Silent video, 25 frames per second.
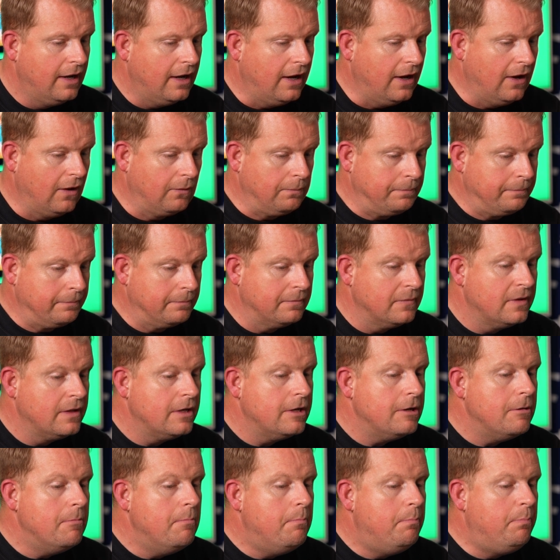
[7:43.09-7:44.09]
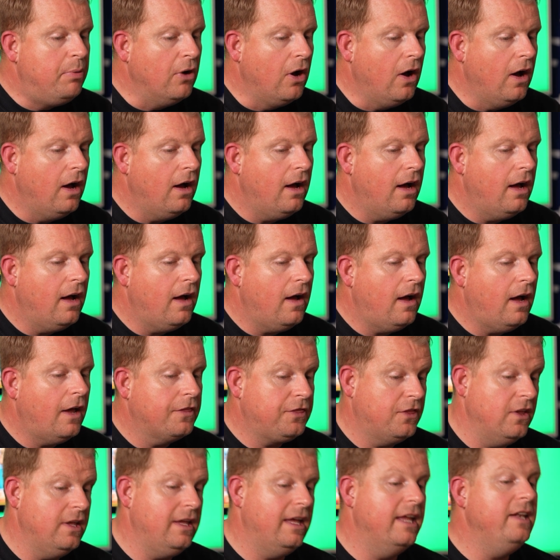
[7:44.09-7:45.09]
But I
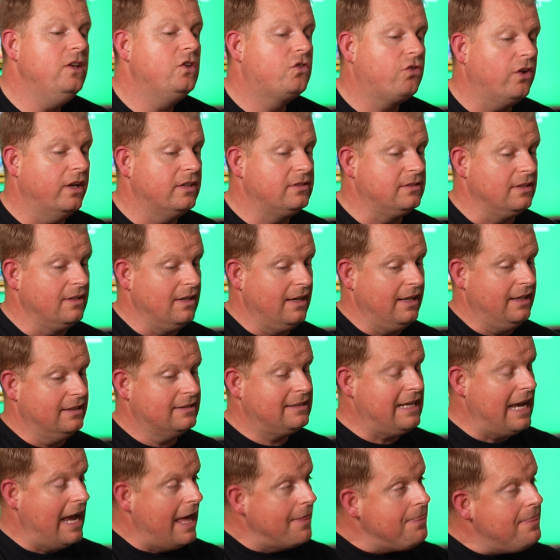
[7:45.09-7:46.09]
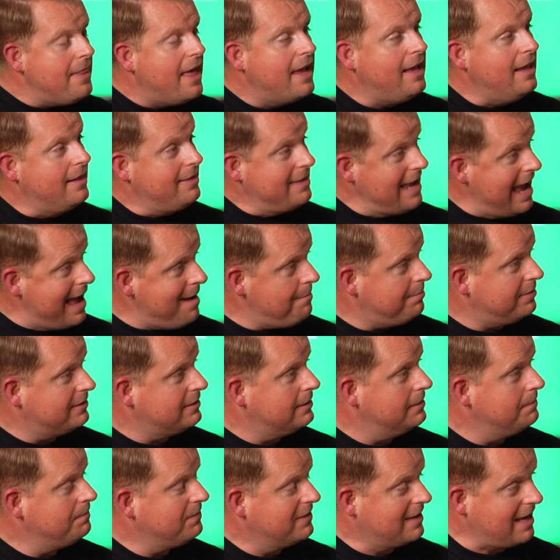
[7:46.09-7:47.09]
think interestingly, can they
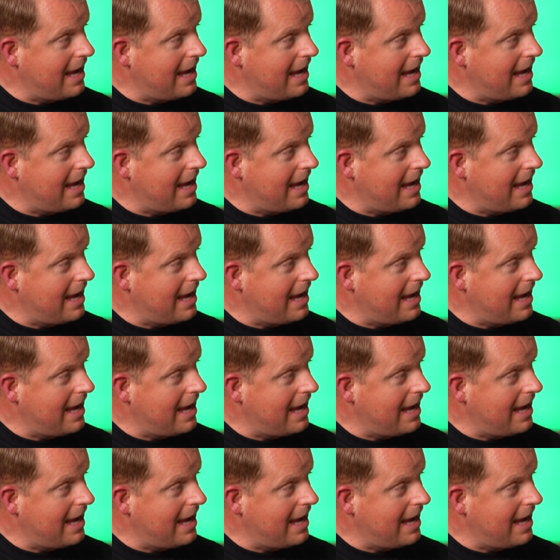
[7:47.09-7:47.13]
adapt?